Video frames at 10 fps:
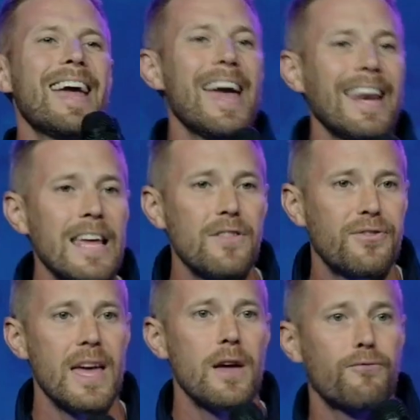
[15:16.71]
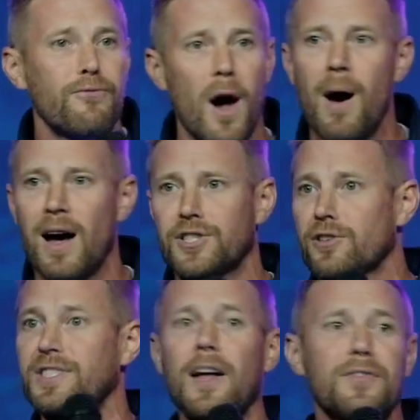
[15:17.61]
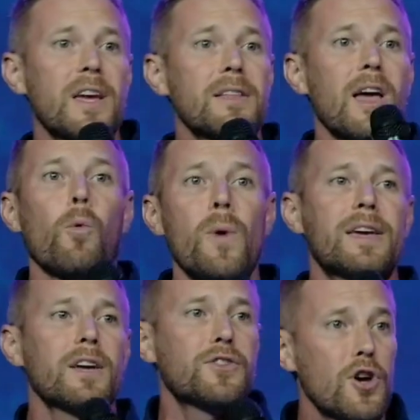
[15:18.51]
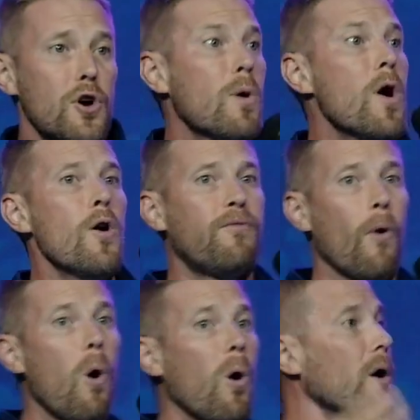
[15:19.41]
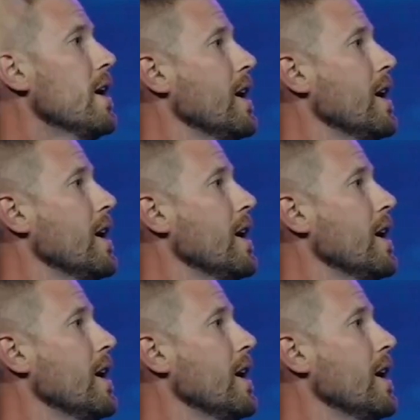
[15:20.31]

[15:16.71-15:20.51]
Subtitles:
anything from us. There's nothing that we could do for